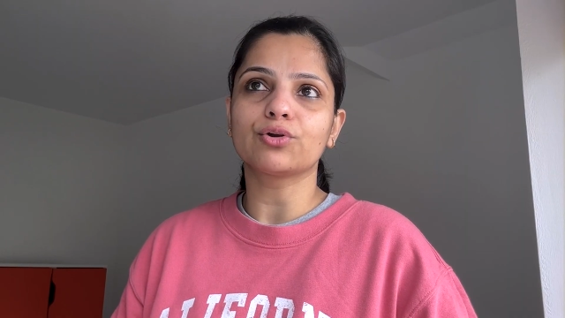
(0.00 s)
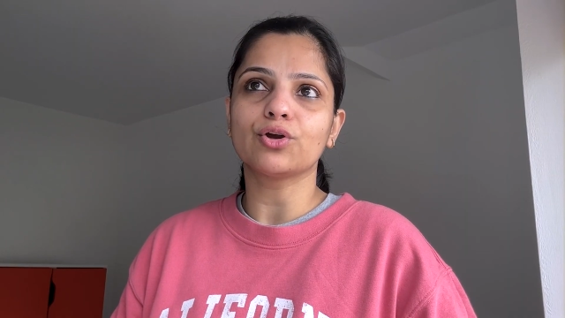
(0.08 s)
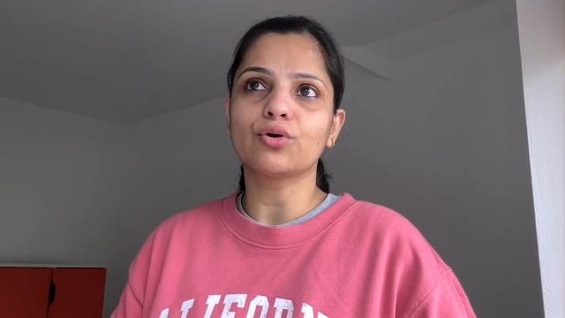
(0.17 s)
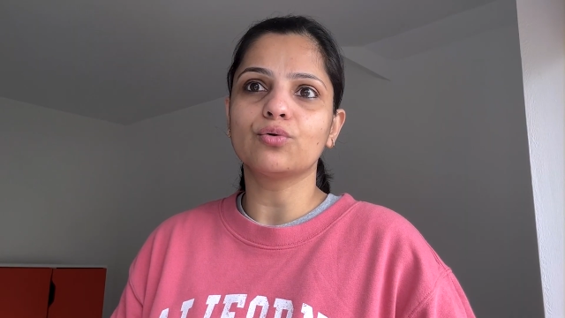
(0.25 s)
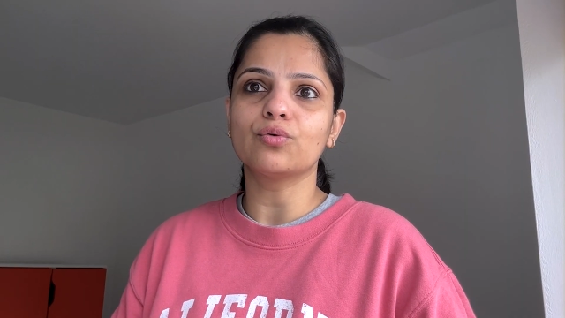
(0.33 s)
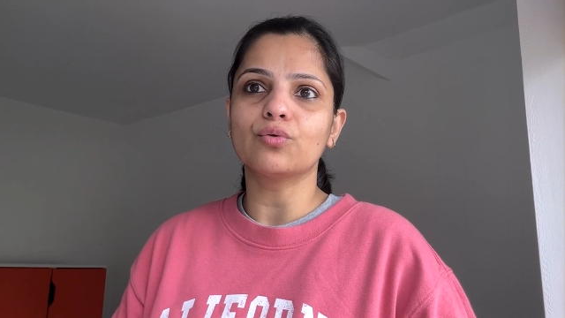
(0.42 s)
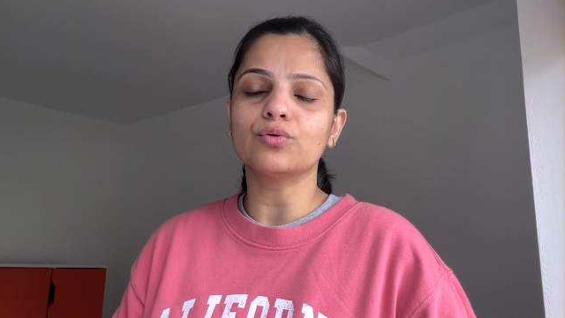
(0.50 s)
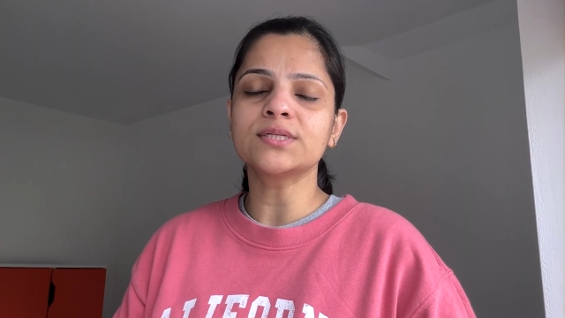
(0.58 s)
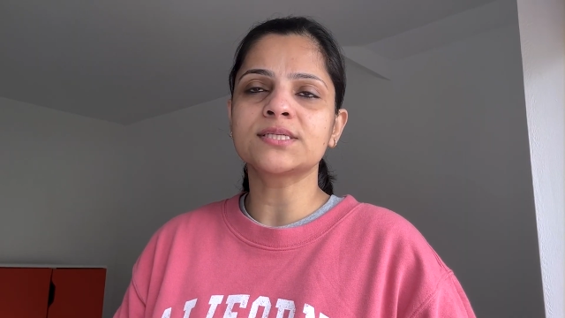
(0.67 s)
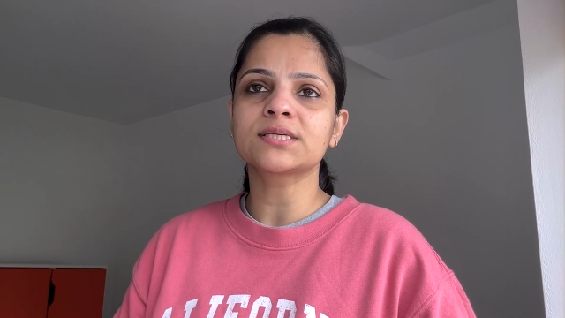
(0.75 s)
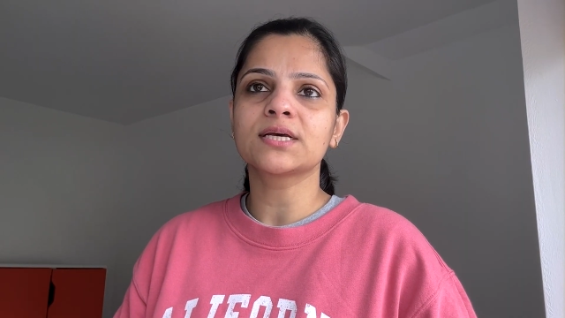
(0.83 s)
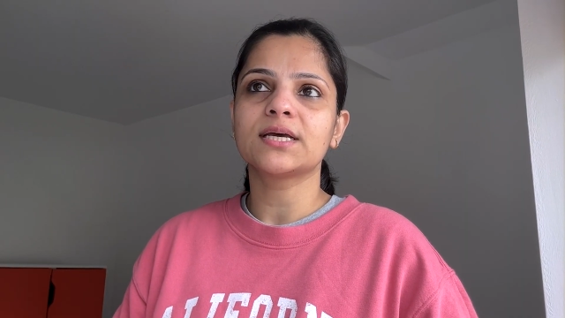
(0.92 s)
on your
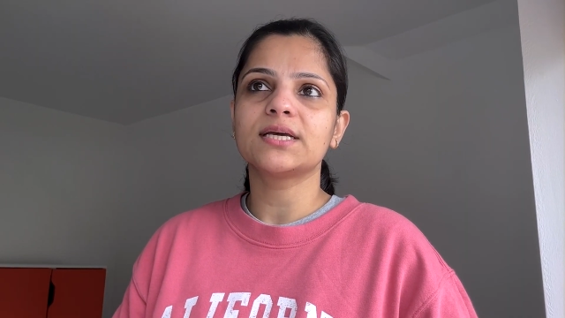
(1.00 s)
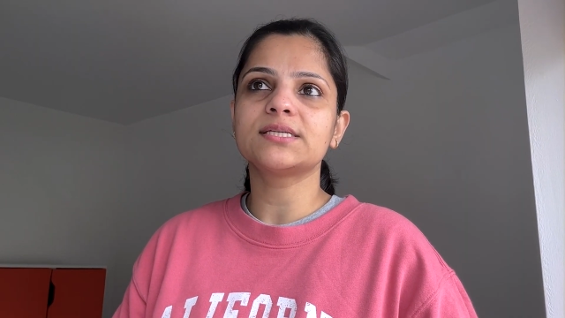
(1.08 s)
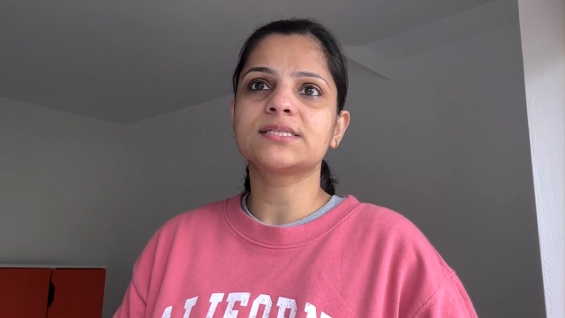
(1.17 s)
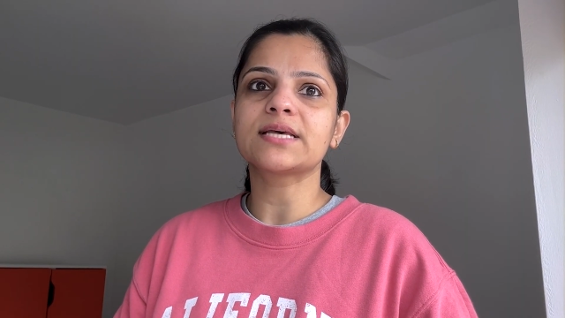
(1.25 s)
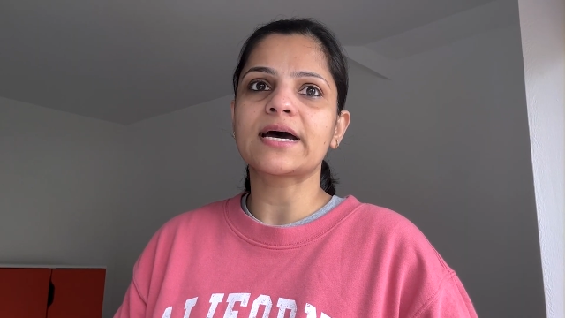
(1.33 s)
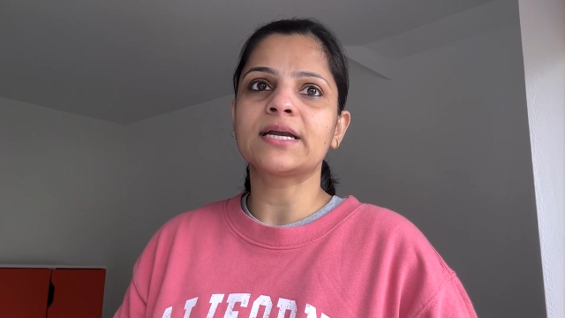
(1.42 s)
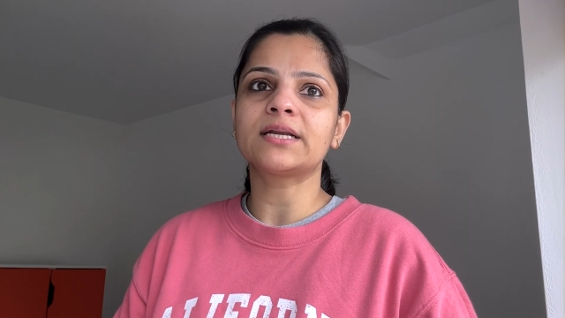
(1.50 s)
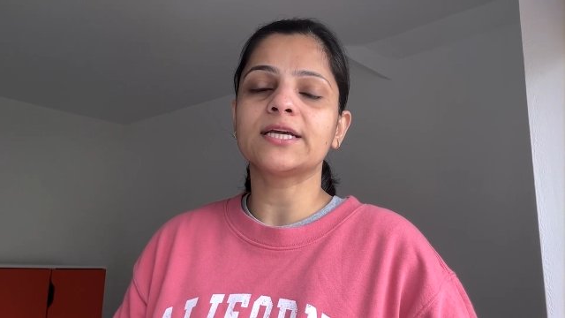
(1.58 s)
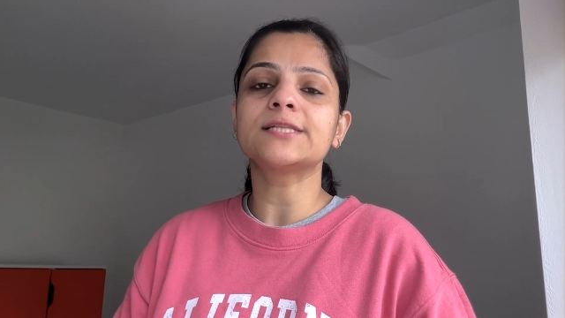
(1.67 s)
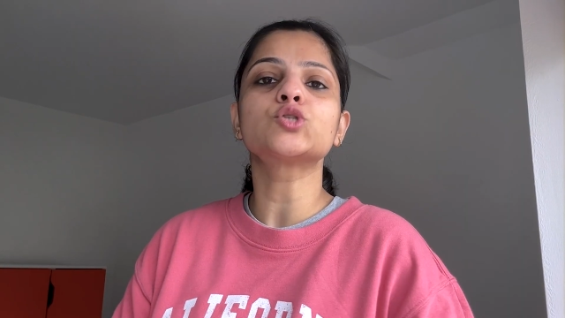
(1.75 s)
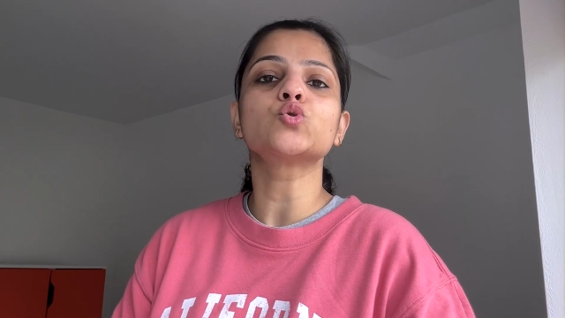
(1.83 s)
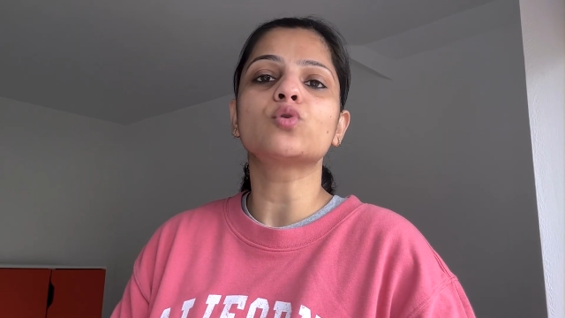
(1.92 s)
goals, is that
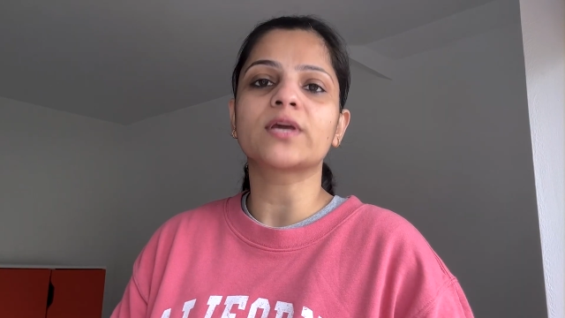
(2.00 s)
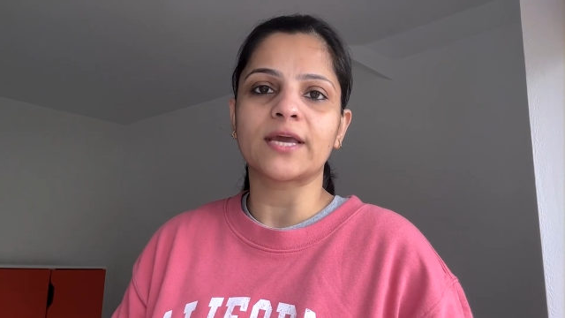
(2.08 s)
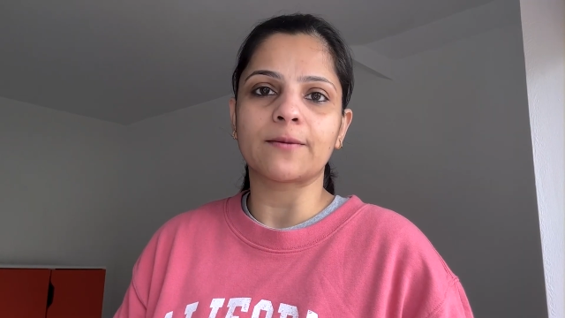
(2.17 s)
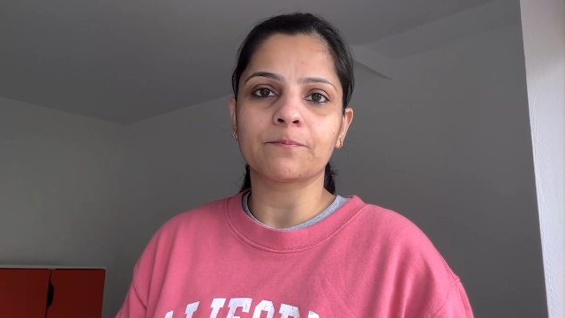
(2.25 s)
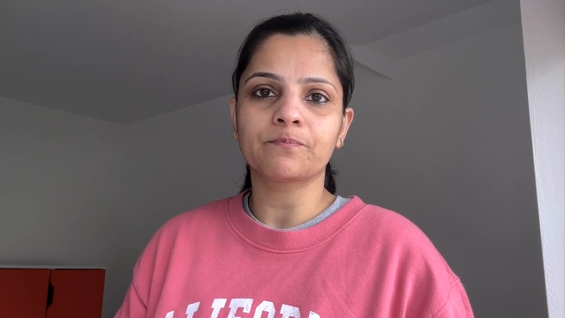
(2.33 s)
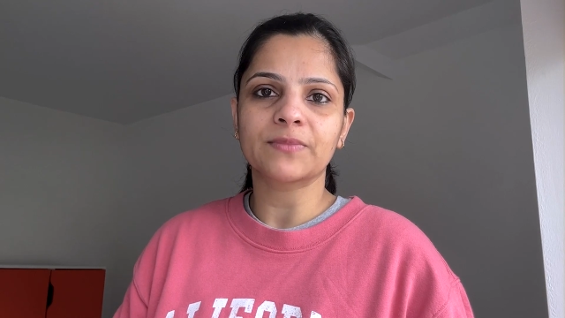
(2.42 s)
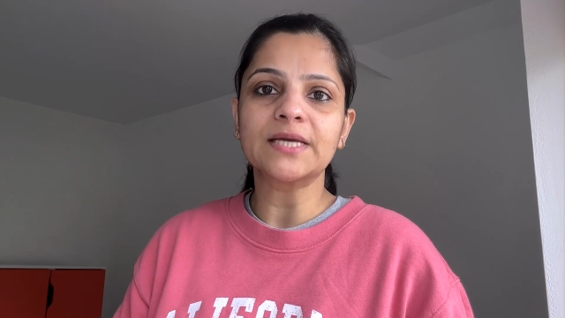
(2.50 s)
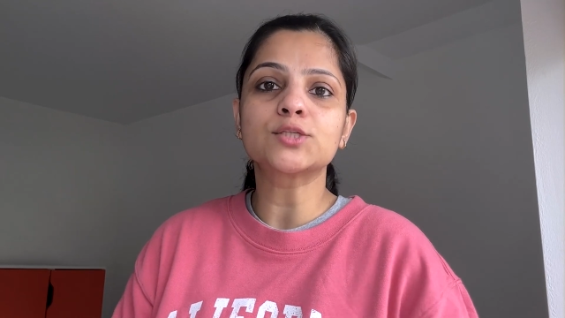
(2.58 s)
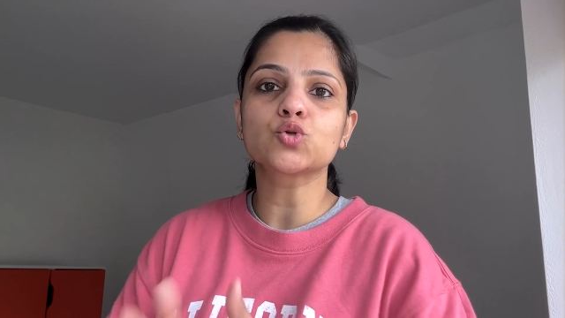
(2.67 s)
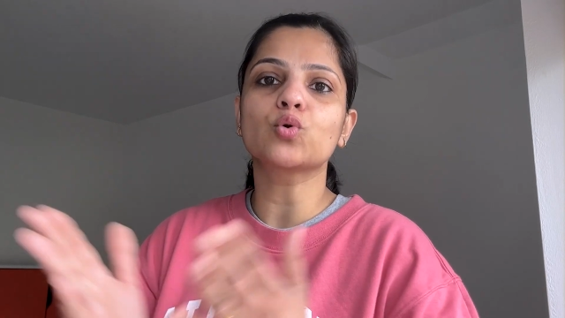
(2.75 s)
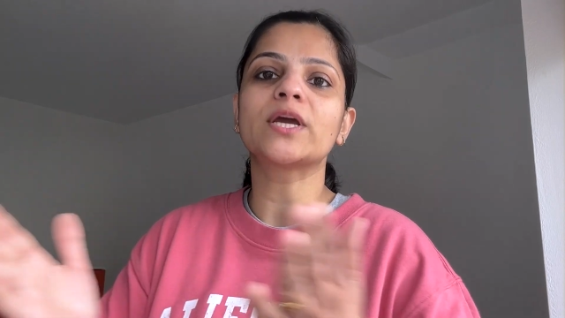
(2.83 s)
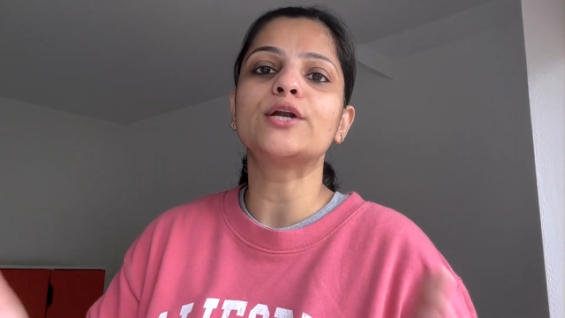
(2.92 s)
it's okay.
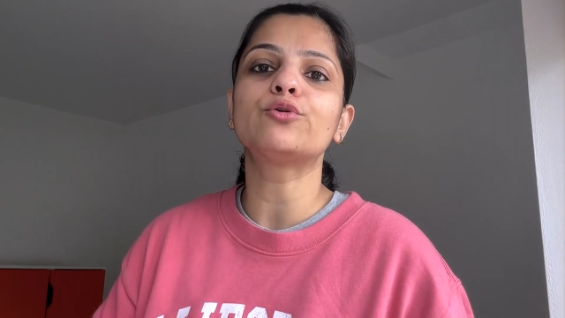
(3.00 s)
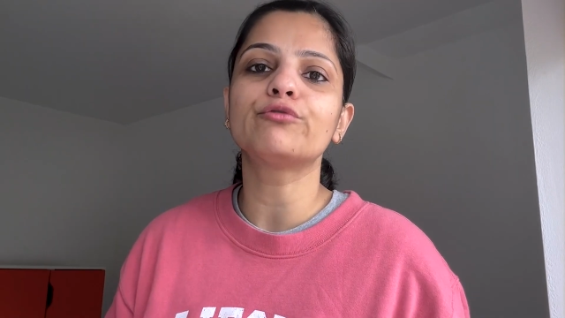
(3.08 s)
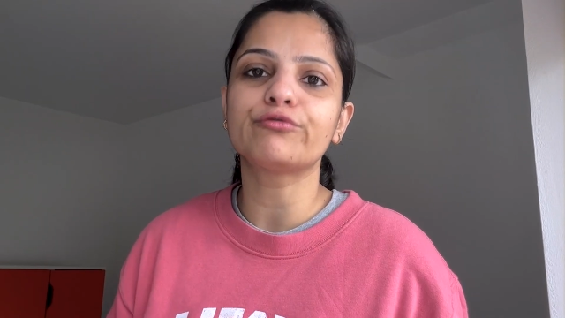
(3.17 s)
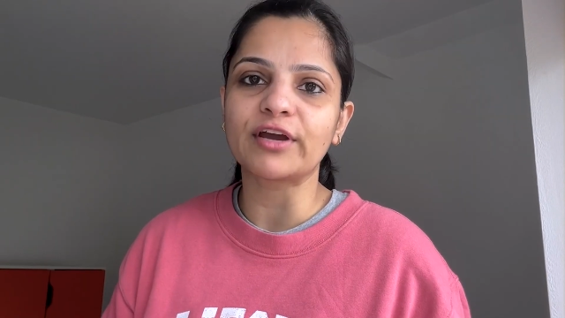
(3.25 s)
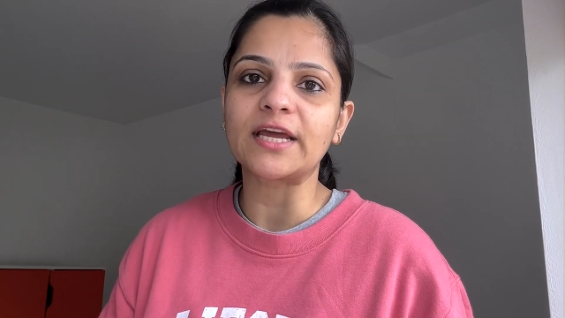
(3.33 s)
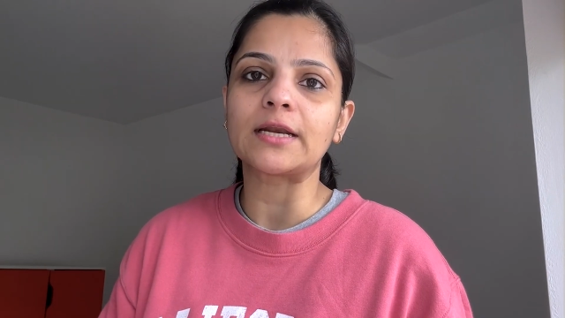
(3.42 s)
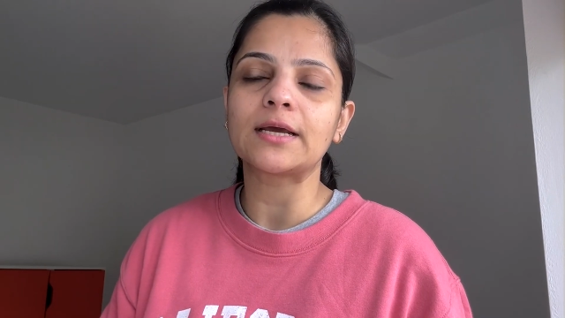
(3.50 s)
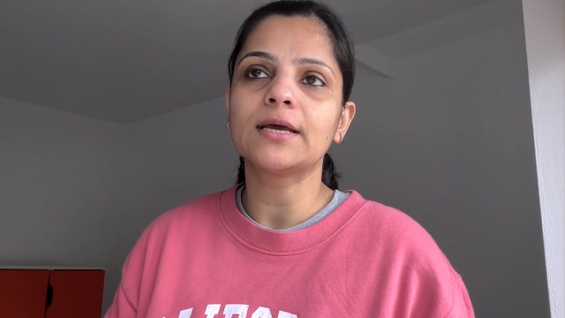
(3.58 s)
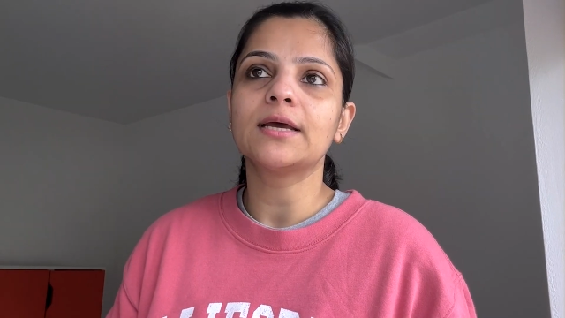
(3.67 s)
It's okay to fail.